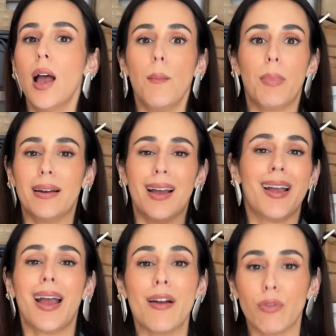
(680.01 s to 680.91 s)
but
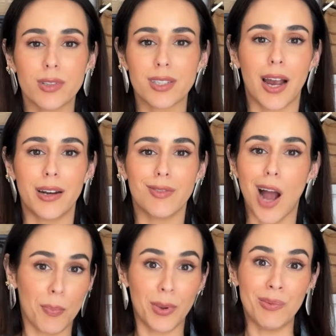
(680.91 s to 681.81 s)
everyone's kind of
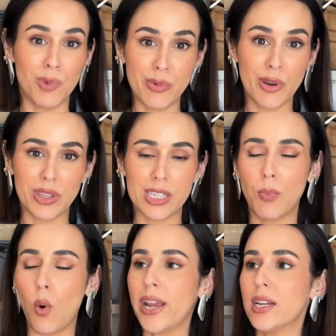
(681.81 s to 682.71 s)
copying Miu Miu at this point.